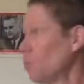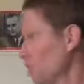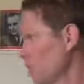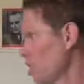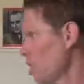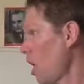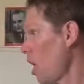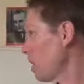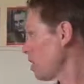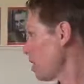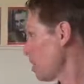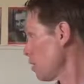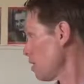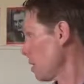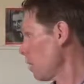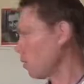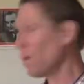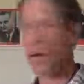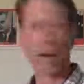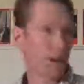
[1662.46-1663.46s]
We're talking
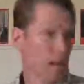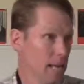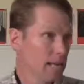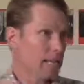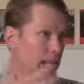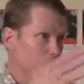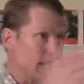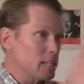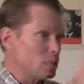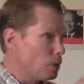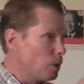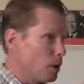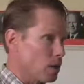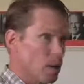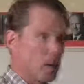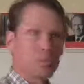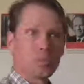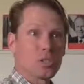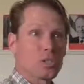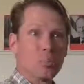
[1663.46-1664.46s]
about where? Gettysburg
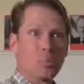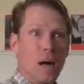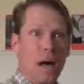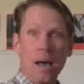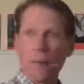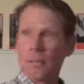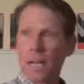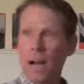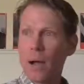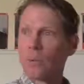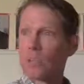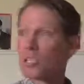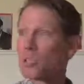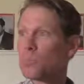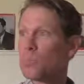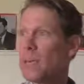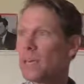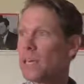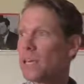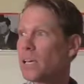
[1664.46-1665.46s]
comes to mind, but I was
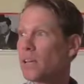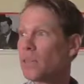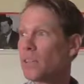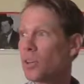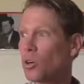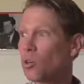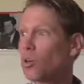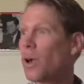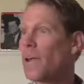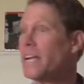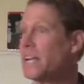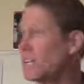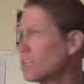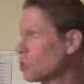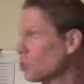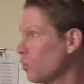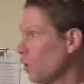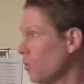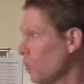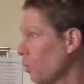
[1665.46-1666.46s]
speaking of the
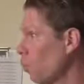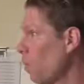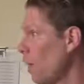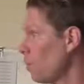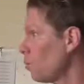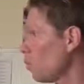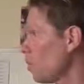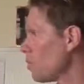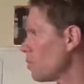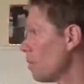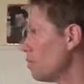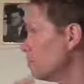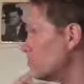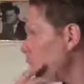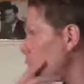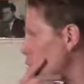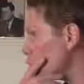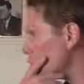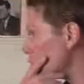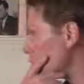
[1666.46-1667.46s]
greatest one, the one with the
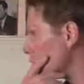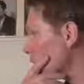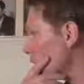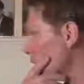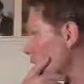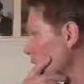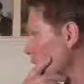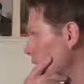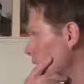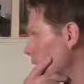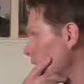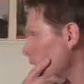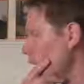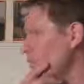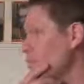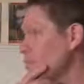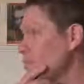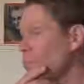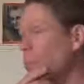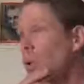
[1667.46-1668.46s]
most uh-huh.
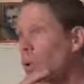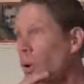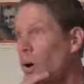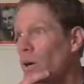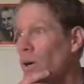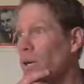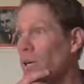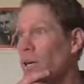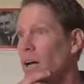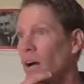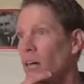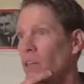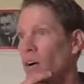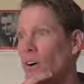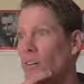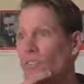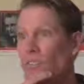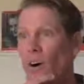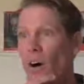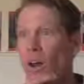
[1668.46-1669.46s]
important of
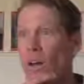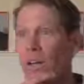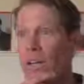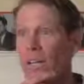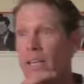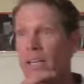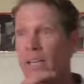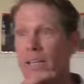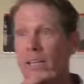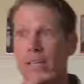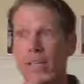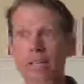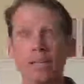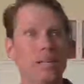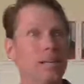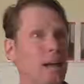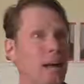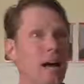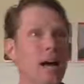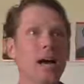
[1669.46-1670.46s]
our fallen
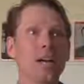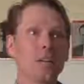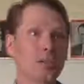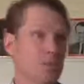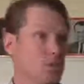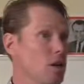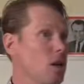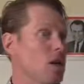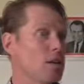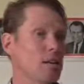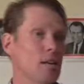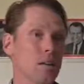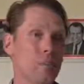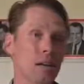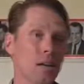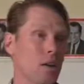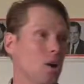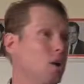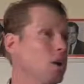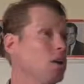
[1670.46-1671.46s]
yeah, you're talking
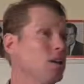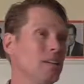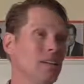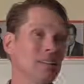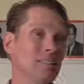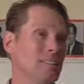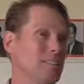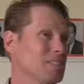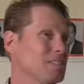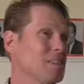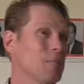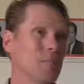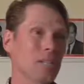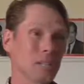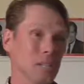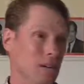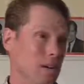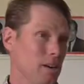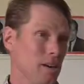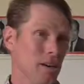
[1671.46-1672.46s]
about Arlington
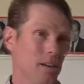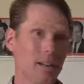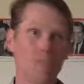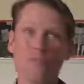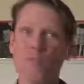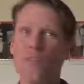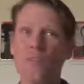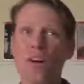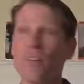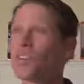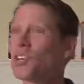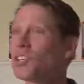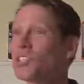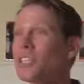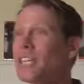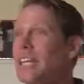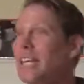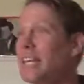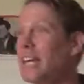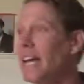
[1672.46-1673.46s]
Cemetery, and if you've ever
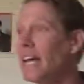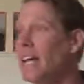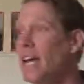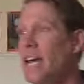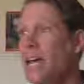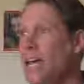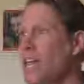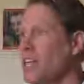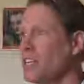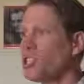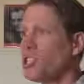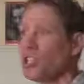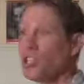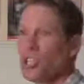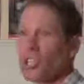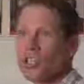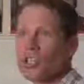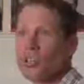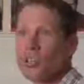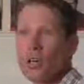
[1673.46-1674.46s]
seen it, it's
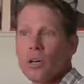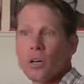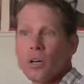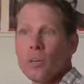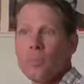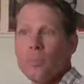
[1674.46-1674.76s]
just